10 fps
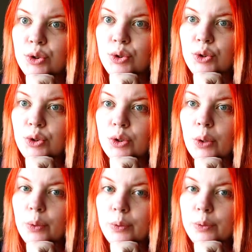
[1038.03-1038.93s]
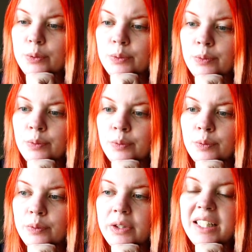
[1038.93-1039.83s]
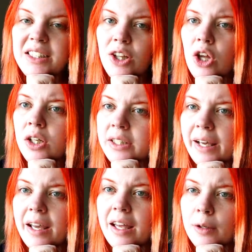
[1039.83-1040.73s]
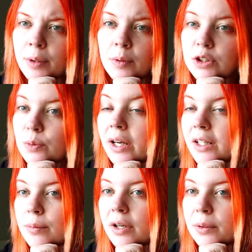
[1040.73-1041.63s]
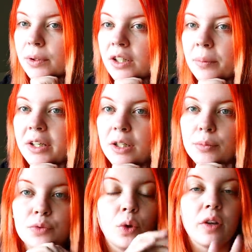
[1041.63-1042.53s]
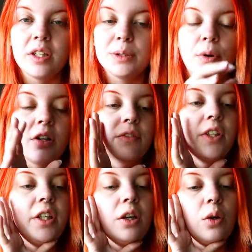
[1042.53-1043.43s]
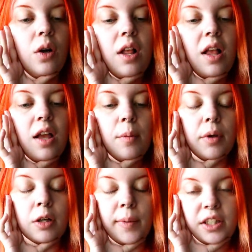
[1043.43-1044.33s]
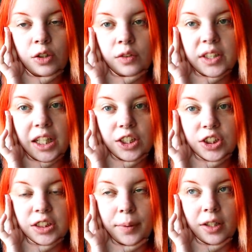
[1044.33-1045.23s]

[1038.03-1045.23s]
So it's a long day ahead of me, which is why I didn't bother putting on makeup for this part of the video. But I'm gonna make the new invitations.